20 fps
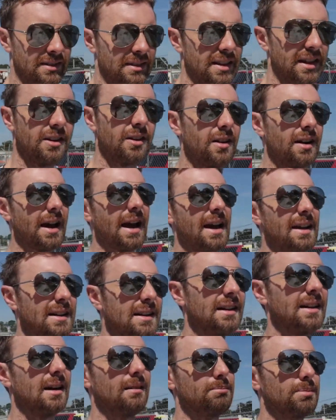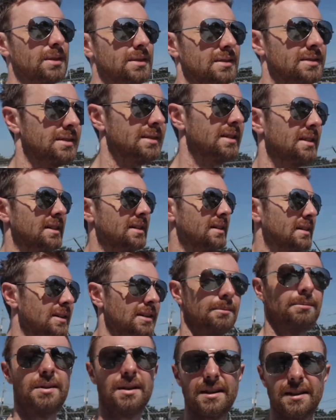that aren't adding up,
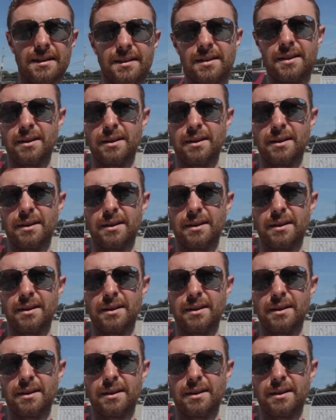but